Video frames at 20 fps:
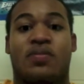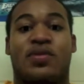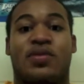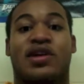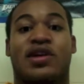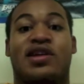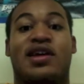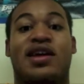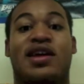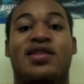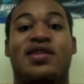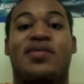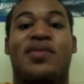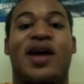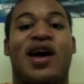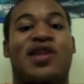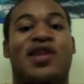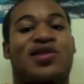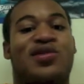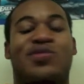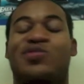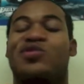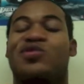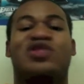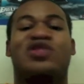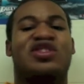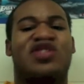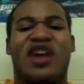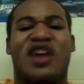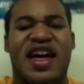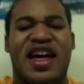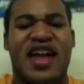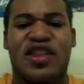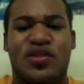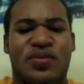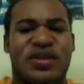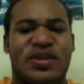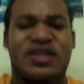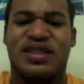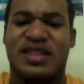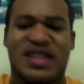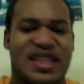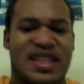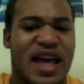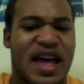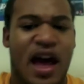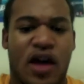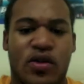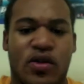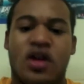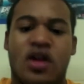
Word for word: But in the bathroom, you just try to handle business. Get out.